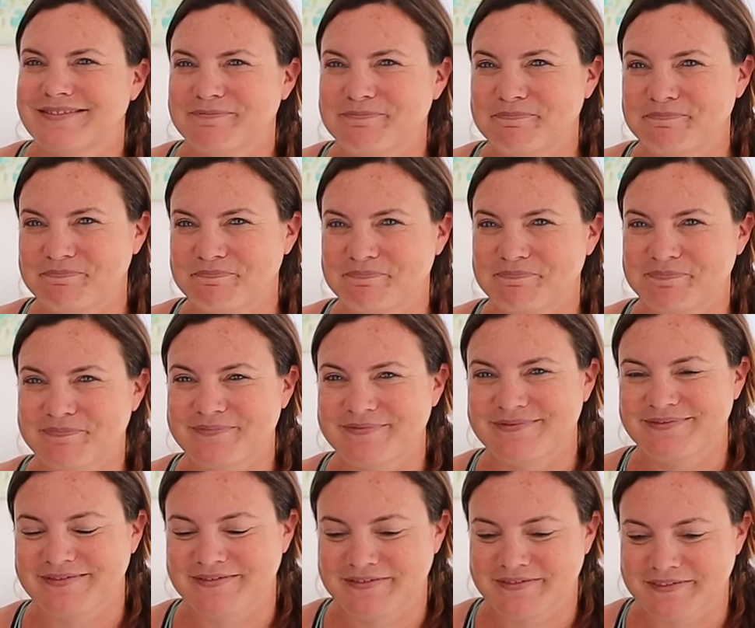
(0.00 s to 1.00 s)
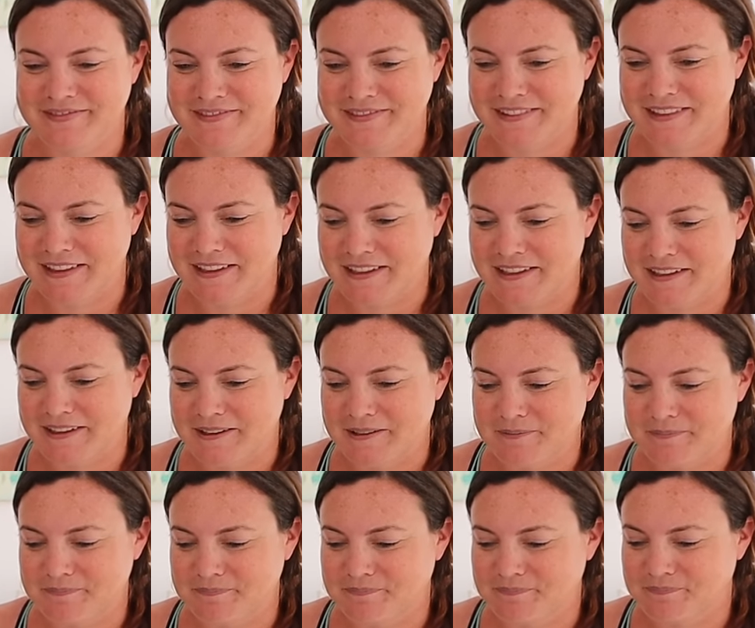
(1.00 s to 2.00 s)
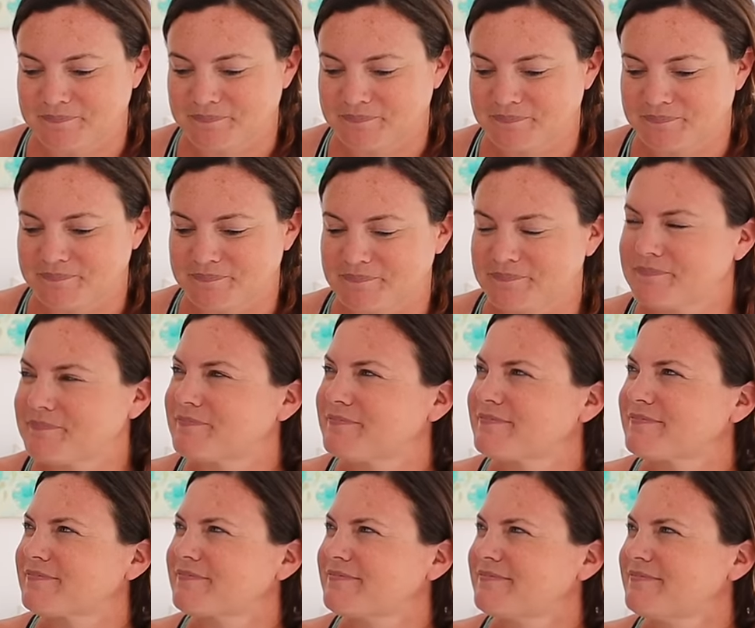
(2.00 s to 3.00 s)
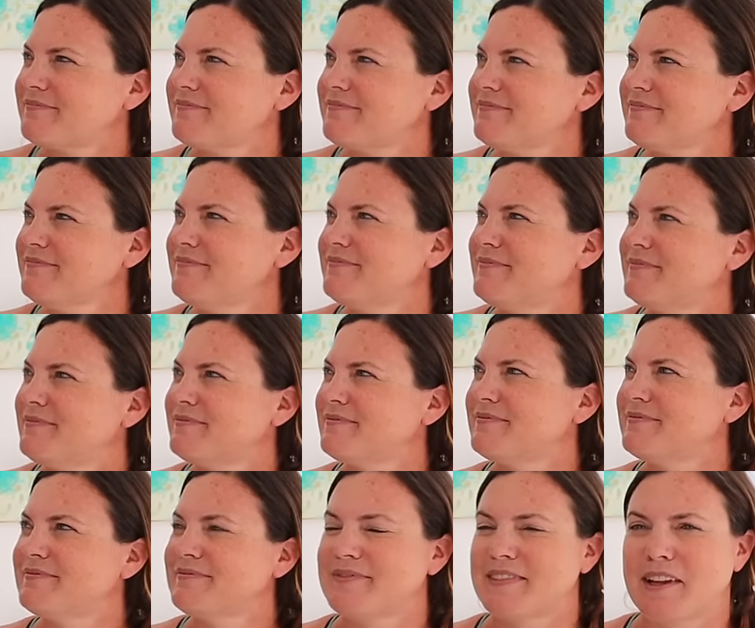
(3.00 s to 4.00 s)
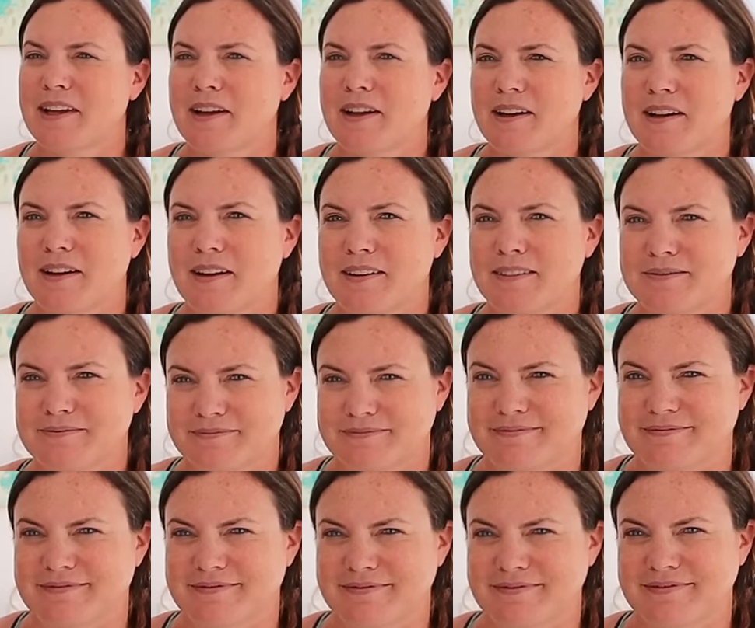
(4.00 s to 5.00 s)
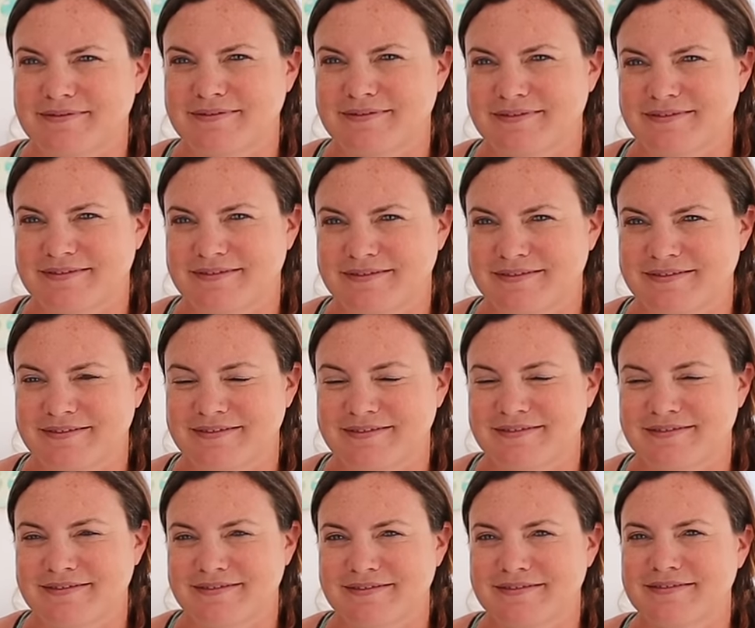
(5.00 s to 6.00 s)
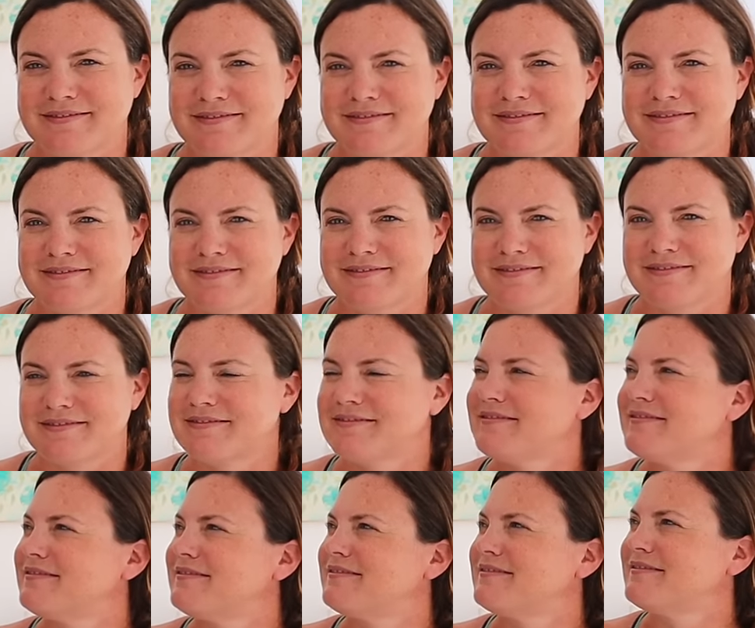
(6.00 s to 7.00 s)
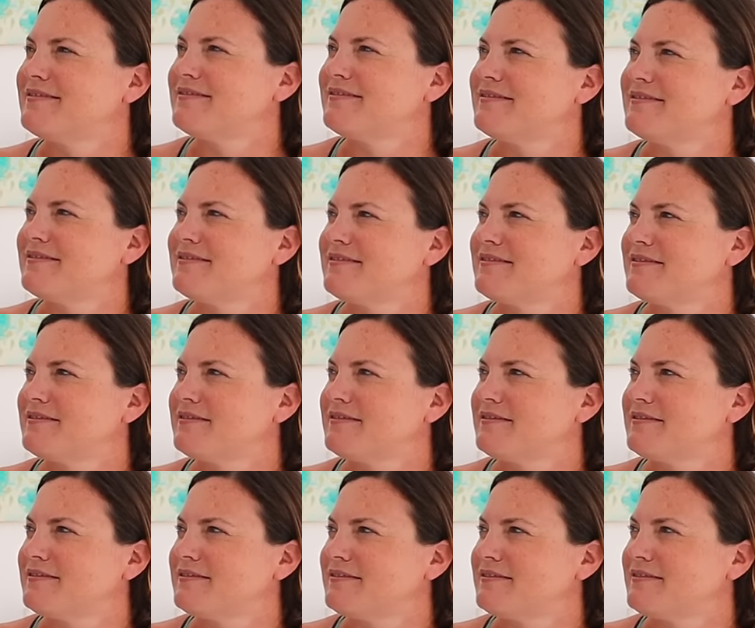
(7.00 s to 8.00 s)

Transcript: [no speech]